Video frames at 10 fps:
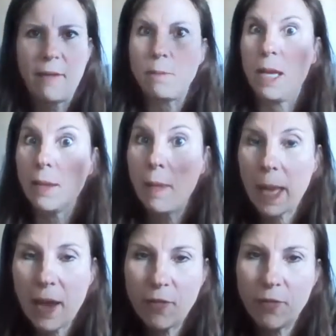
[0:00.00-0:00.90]
Make them
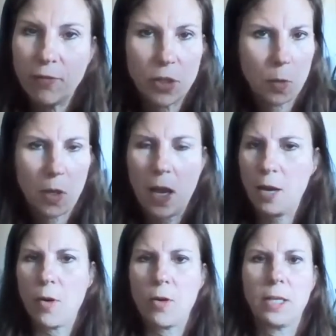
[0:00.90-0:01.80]
have visual
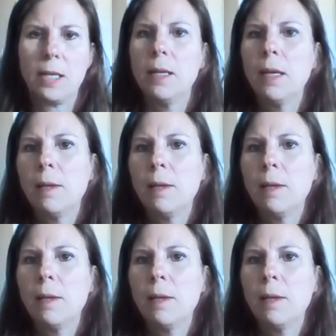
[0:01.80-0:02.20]
hierarchy.